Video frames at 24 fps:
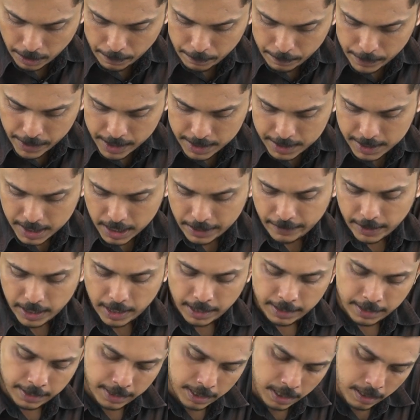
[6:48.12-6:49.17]
Medieval
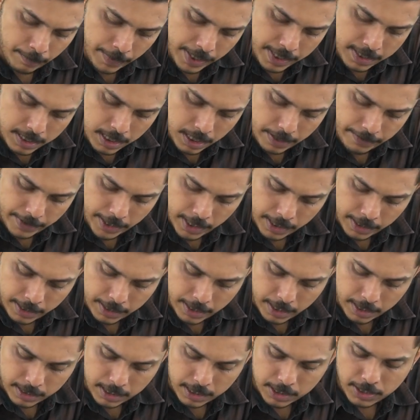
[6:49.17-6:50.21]
India. Medieval
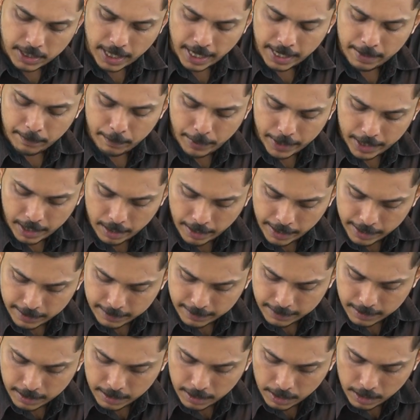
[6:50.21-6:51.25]
India, the time period
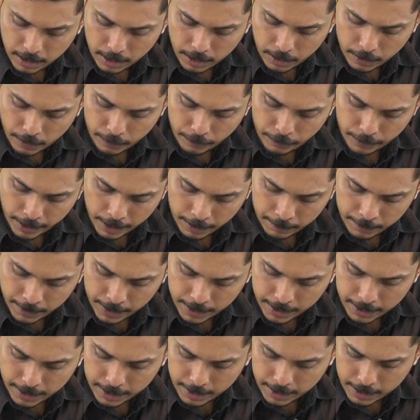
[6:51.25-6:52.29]
is
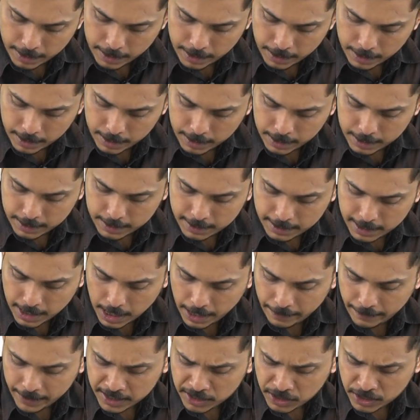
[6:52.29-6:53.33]
from
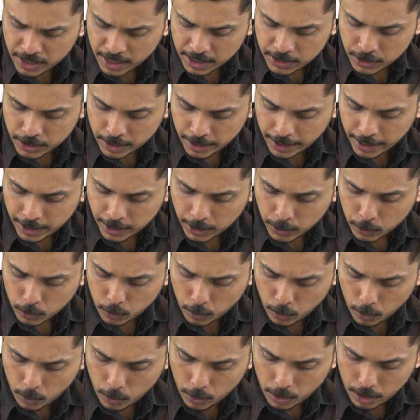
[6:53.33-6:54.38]
7th century
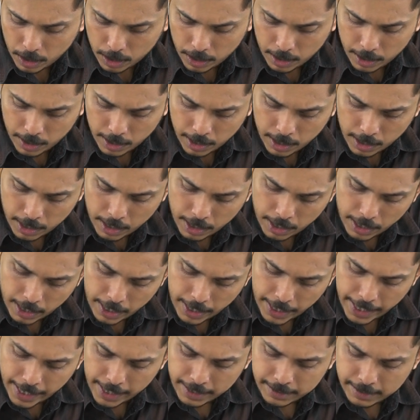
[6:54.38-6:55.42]
to
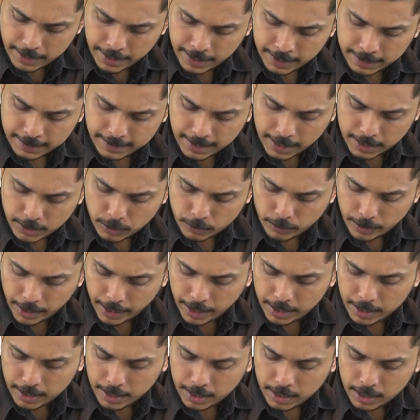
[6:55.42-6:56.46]
18th
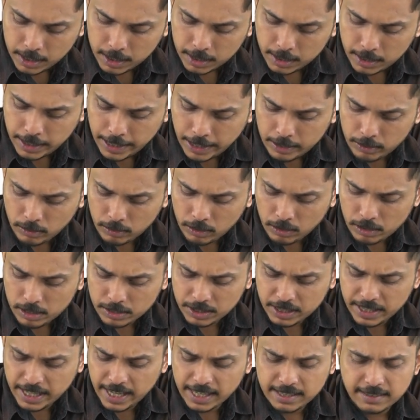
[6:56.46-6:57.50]
century. The
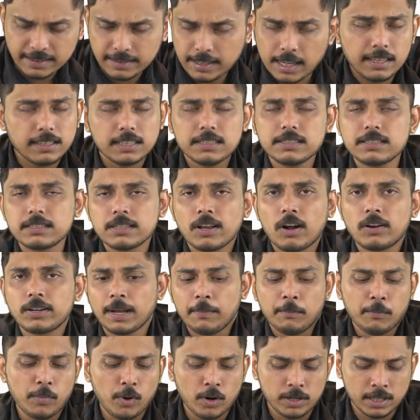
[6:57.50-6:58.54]
chronology exact is not
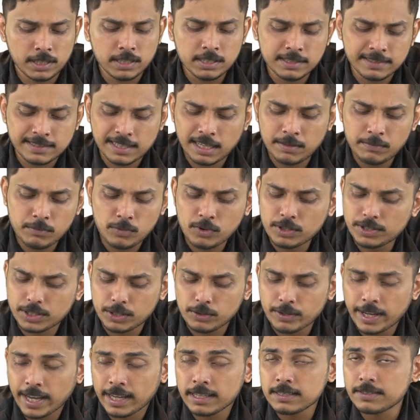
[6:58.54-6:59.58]
important. In some books
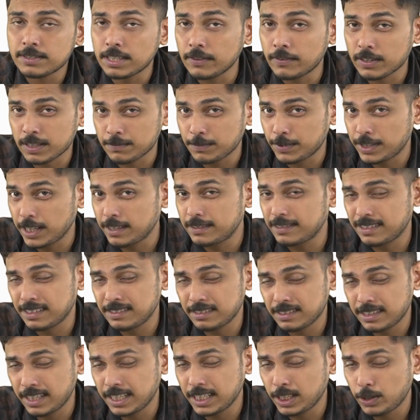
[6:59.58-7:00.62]
you can see from 6th
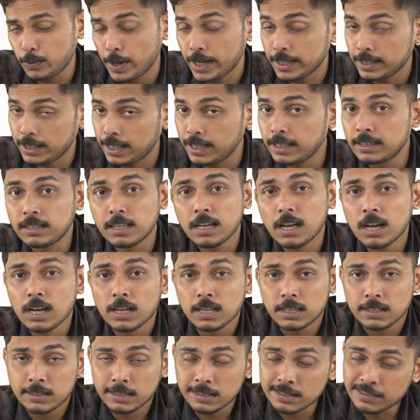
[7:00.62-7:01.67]
century to 18th.
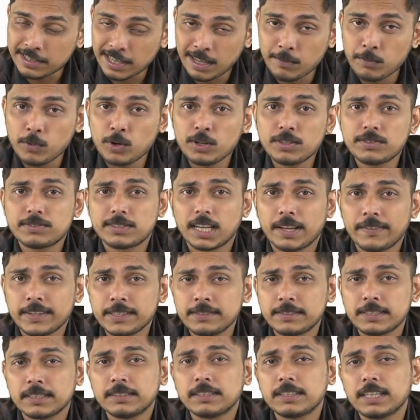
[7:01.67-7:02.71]
In some books
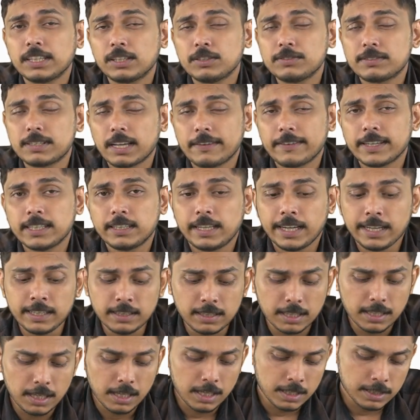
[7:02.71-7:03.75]
7th century to
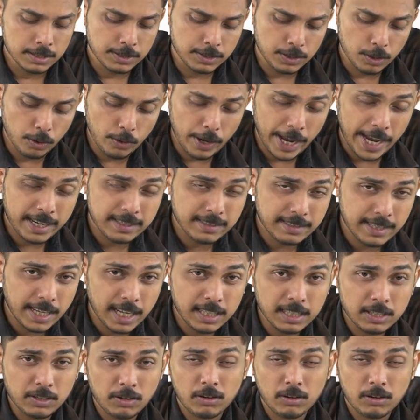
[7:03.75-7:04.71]
17th. So exact